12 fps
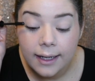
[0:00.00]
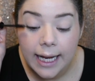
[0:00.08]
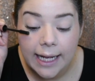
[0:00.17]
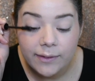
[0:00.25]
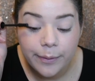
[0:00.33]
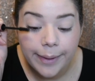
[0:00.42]

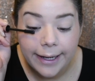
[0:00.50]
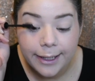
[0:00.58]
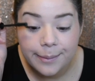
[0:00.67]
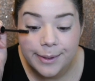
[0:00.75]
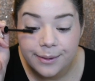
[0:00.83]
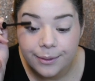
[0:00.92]
have a
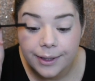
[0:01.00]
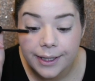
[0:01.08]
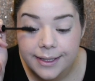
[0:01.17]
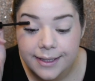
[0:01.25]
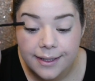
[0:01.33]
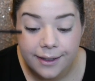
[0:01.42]
backup
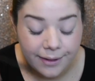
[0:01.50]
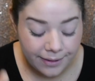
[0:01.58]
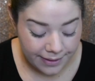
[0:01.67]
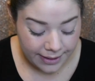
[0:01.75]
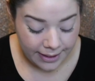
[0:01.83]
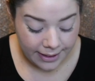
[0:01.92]
stored, so
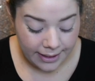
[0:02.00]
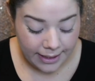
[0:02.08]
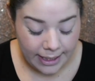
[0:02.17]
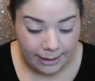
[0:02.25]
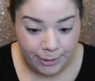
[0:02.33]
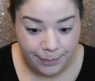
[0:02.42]

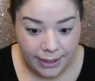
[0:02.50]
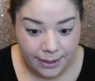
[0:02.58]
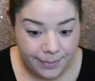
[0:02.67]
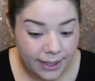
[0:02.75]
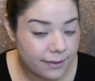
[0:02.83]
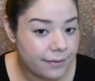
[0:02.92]
I'm a
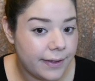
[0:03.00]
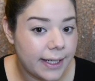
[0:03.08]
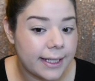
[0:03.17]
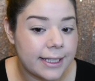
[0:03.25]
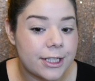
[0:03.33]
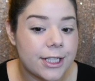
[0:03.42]
big
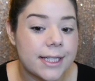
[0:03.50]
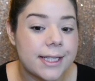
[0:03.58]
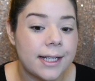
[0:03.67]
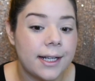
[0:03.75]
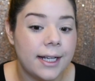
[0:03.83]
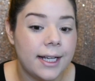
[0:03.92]
fan. It
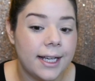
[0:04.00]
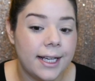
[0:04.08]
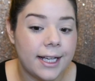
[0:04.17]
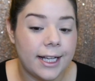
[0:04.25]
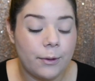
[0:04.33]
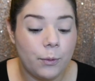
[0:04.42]
just,
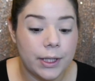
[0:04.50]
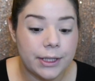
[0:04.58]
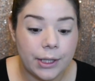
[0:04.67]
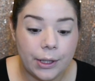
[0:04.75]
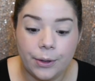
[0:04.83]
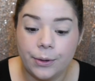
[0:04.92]
one
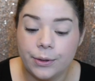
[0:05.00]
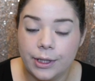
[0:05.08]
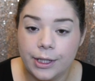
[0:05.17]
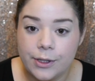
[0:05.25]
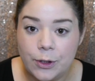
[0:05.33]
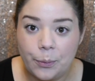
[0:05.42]
coat
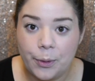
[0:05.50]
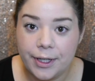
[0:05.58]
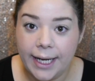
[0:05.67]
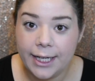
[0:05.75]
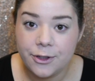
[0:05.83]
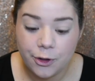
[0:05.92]
looks super
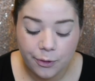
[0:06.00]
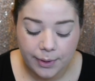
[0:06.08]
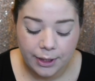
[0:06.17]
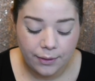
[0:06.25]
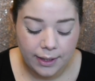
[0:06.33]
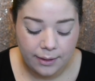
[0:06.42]
natural,
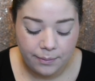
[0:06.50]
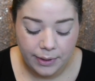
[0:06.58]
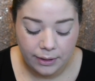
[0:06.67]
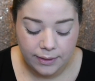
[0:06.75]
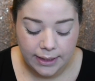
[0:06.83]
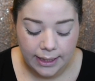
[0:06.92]
but you can
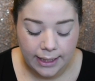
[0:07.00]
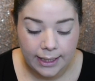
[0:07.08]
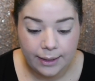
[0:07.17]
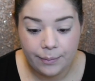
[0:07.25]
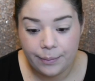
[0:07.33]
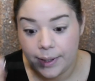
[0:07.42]
build it.
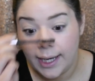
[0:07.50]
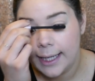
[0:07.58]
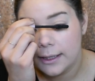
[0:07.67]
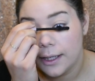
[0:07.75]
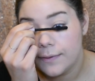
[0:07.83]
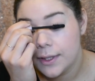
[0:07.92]
But I
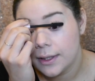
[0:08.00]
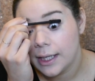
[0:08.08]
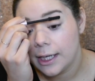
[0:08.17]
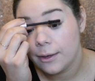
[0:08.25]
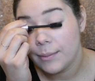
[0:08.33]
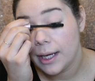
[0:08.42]
love to
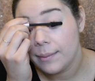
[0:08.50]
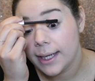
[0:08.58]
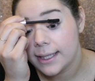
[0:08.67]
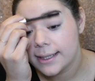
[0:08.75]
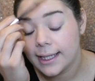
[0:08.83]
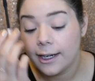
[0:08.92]
layer my
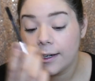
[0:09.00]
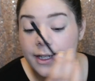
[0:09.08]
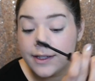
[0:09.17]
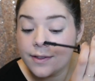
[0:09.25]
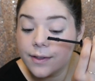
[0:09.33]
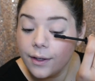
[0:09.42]

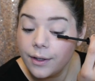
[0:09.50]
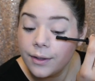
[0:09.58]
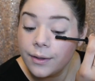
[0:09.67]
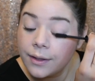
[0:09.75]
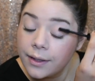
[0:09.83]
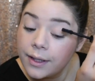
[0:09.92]
mascara,
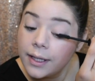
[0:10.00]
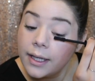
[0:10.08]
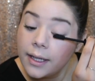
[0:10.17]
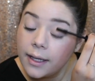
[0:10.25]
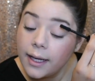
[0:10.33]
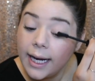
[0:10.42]
so
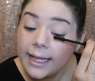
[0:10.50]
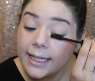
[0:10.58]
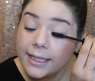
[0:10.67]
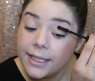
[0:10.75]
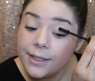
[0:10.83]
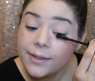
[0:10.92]
I
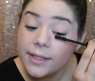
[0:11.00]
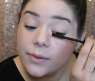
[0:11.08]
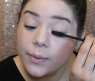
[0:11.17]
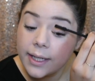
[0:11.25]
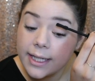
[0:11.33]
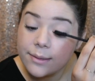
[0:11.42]
like to use this
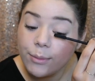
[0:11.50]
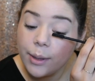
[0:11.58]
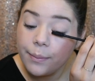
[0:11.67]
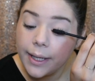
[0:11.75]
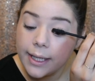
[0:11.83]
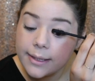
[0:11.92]
one as my
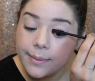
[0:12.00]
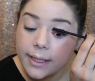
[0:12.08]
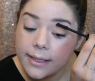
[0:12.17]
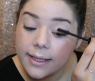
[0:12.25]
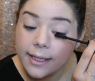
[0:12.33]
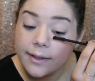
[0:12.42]
base
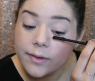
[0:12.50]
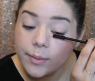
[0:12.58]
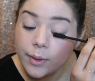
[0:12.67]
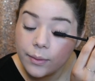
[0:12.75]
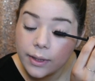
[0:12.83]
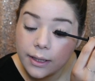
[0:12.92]
because it gives
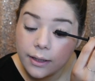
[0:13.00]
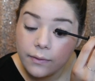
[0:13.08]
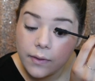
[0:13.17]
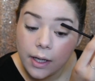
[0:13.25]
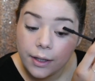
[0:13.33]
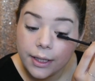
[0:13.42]
me really good
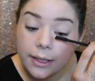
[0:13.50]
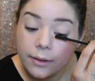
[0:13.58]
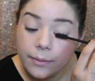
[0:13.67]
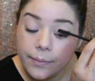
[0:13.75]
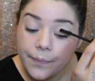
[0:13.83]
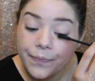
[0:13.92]

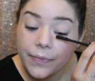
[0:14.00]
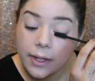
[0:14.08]
volume